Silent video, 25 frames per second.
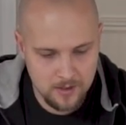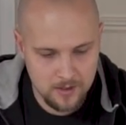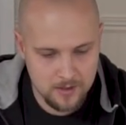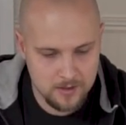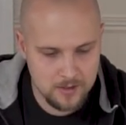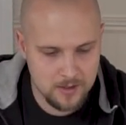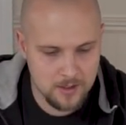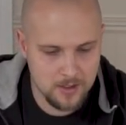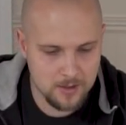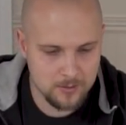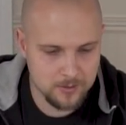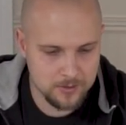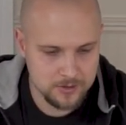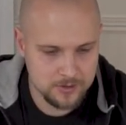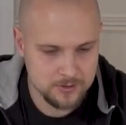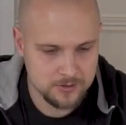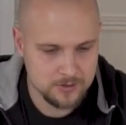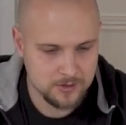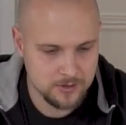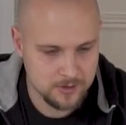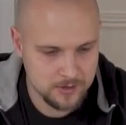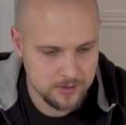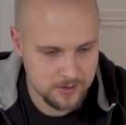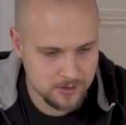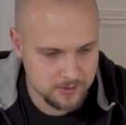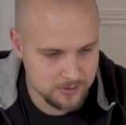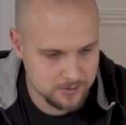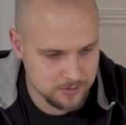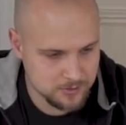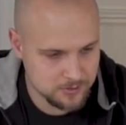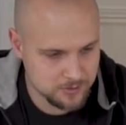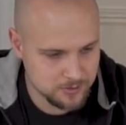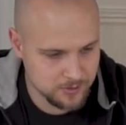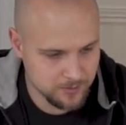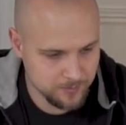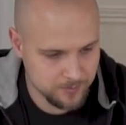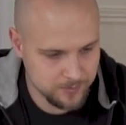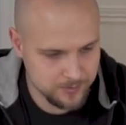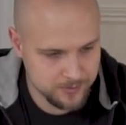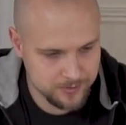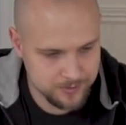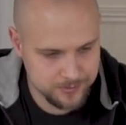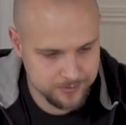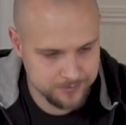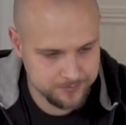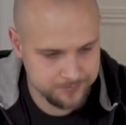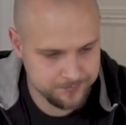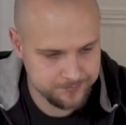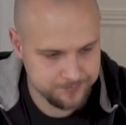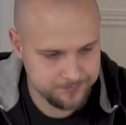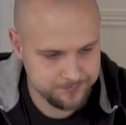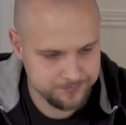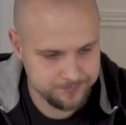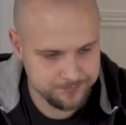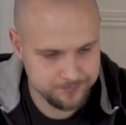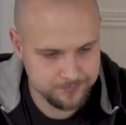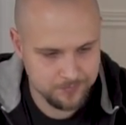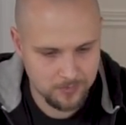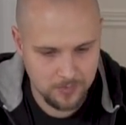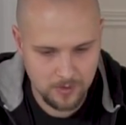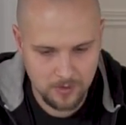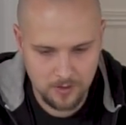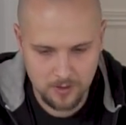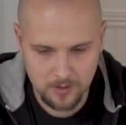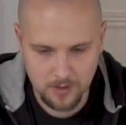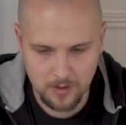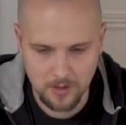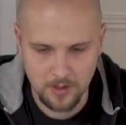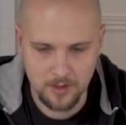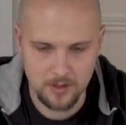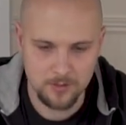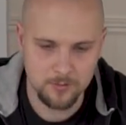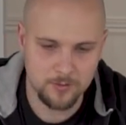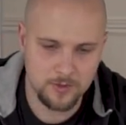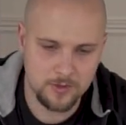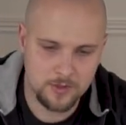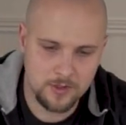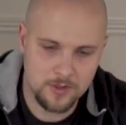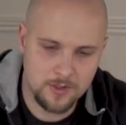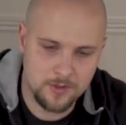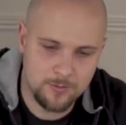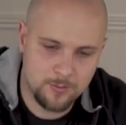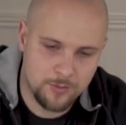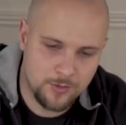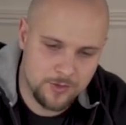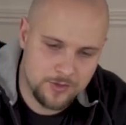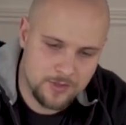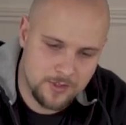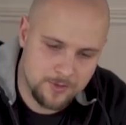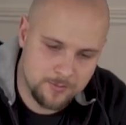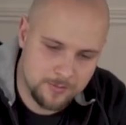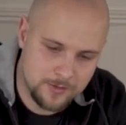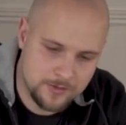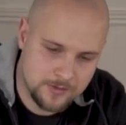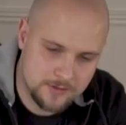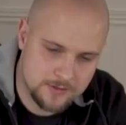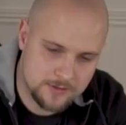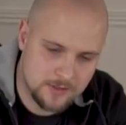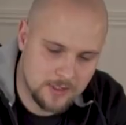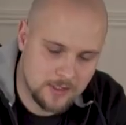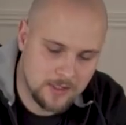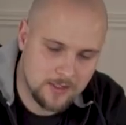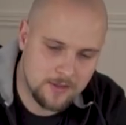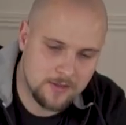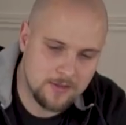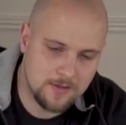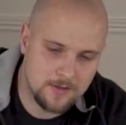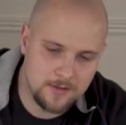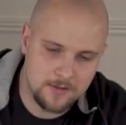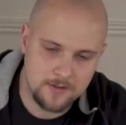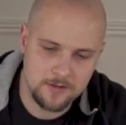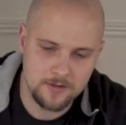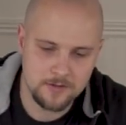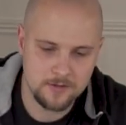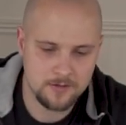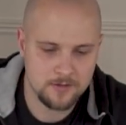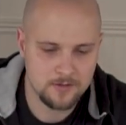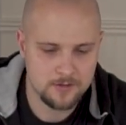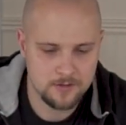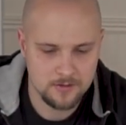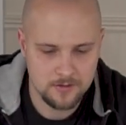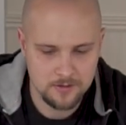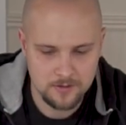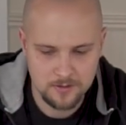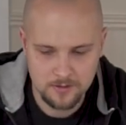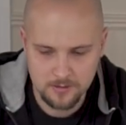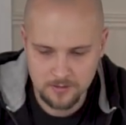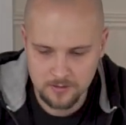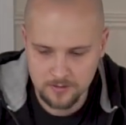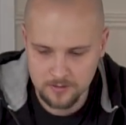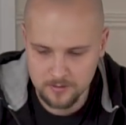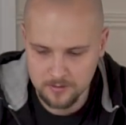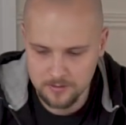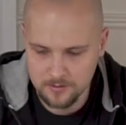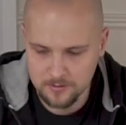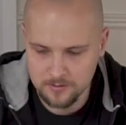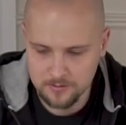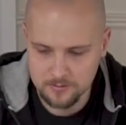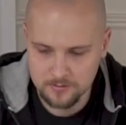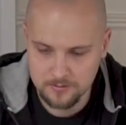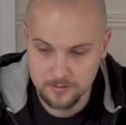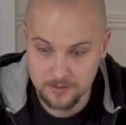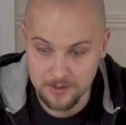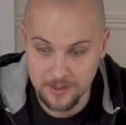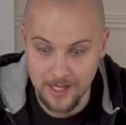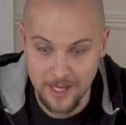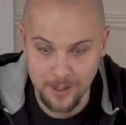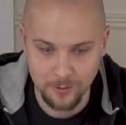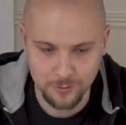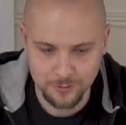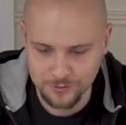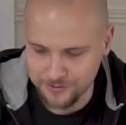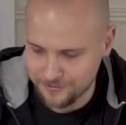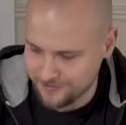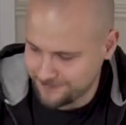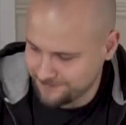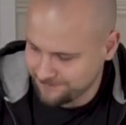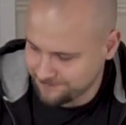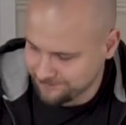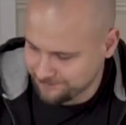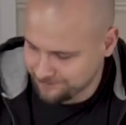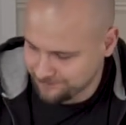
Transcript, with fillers: and now we're just gonna cut strips and we're gonna put them inside the clouds.